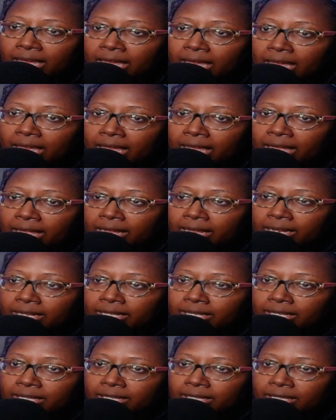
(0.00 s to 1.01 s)

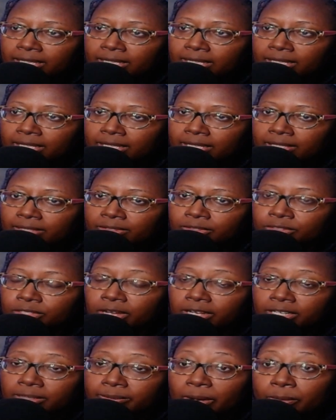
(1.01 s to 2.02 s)
And they're
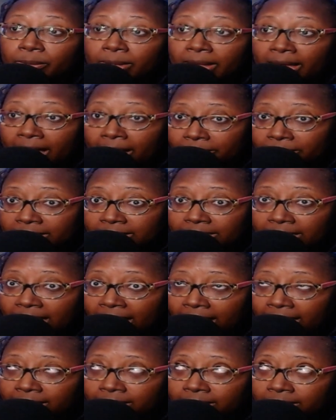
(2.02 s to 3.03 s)
talking about what happened
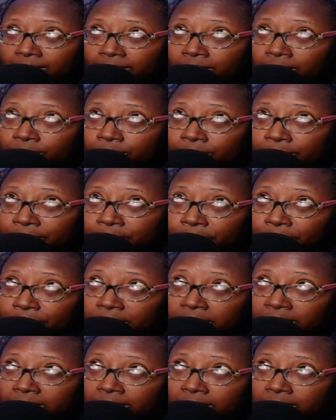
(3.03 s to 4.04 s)
at the
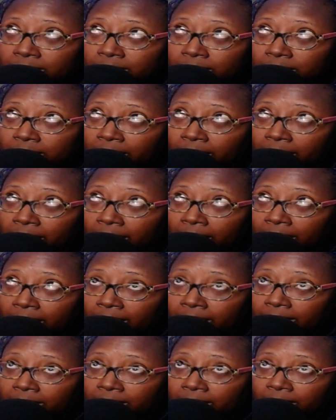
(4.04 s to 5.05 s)
reunion
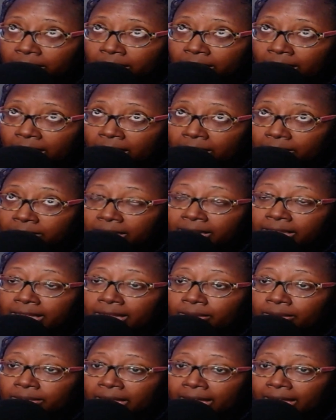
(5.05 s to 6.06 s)
and how they
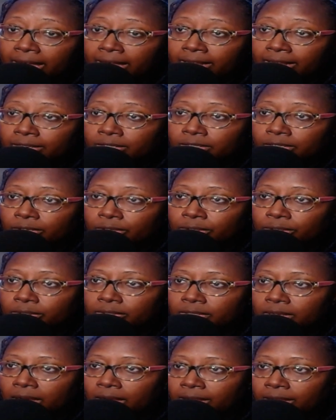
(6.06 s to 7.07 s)
yelled at
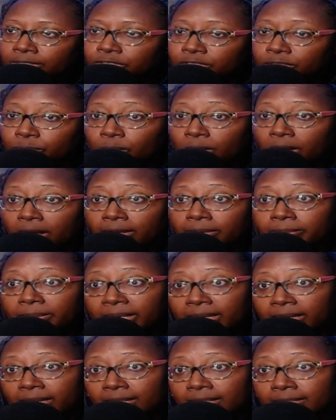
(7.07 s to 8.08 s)
Ji-won
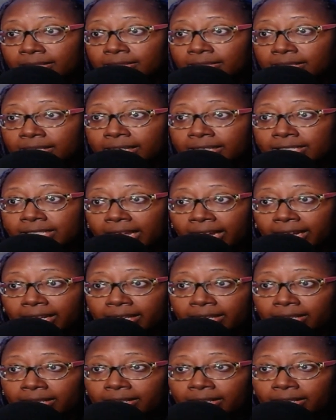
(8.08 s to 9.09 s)
because he
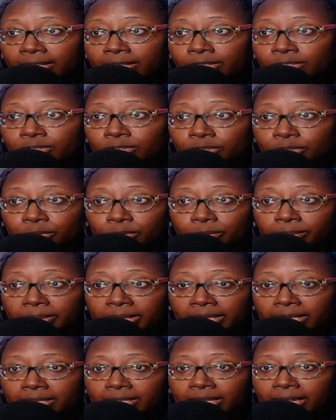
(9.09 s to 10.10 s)
dated
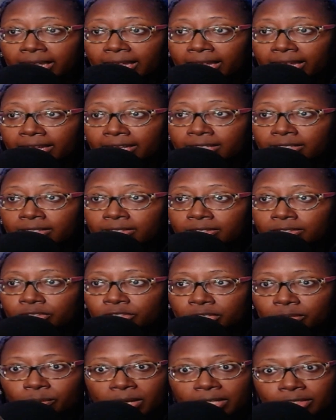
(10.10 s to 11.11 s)
Soo-min, and
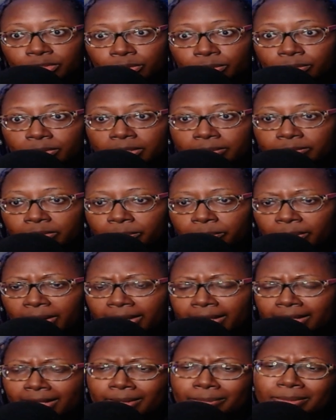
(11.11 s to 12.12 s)
Ji-won told them to
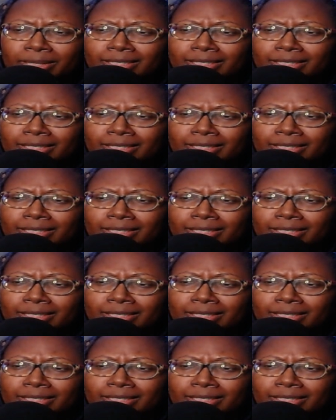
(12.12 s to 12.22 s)
break up.